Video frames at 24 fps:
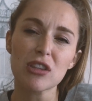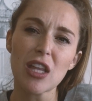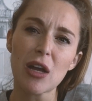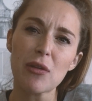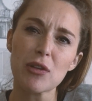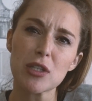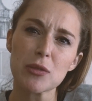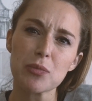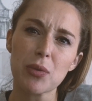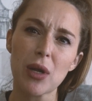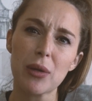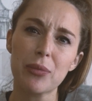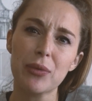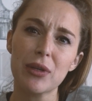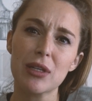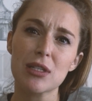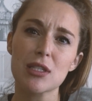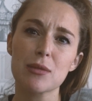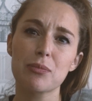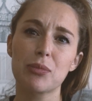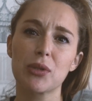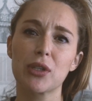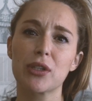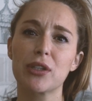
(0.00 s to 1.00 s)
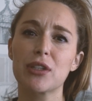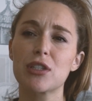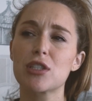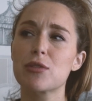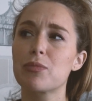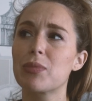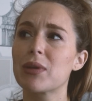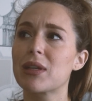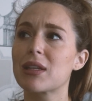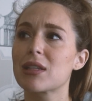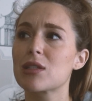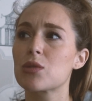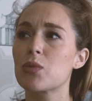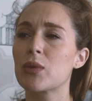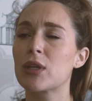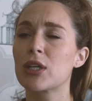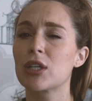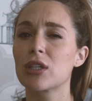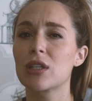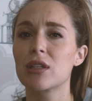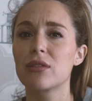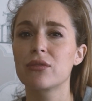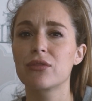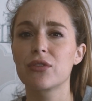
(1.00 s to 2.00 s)
that was probably a splurge because we
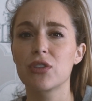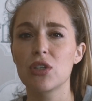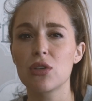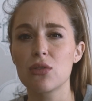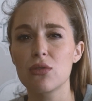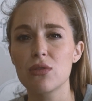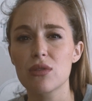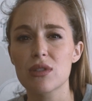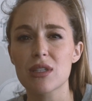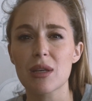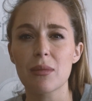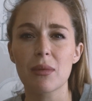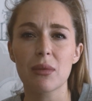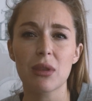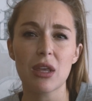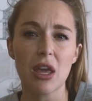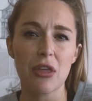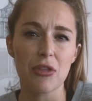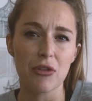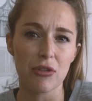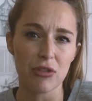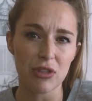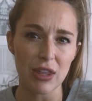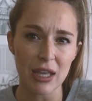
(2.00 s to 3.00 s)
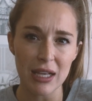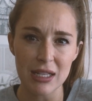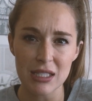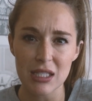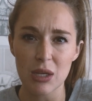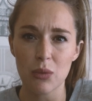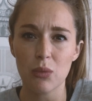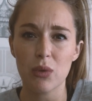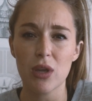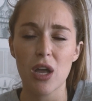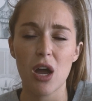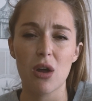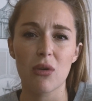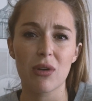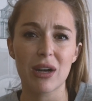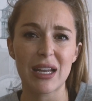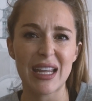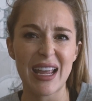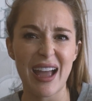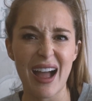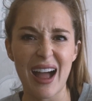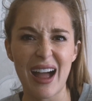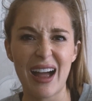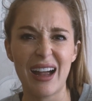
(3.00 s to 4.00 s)
could have used some of the other things that we
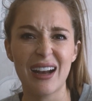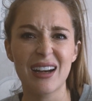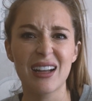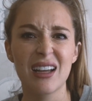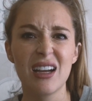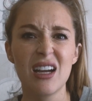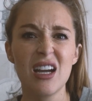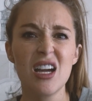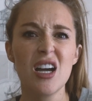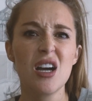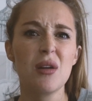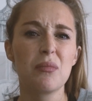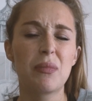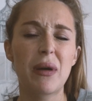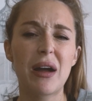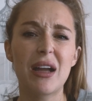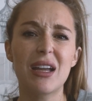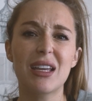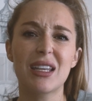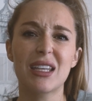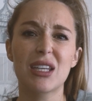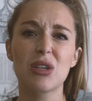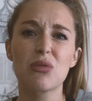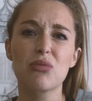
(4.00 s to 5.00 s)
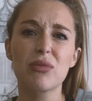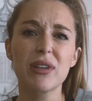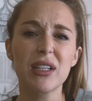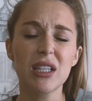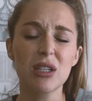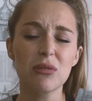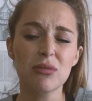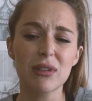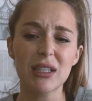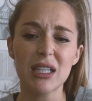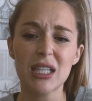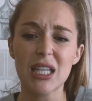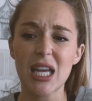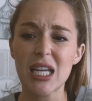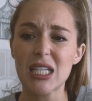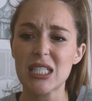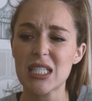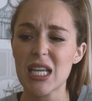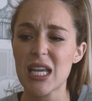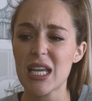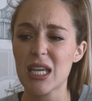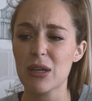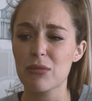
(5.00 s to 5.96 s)
already had, but he really, really liked it.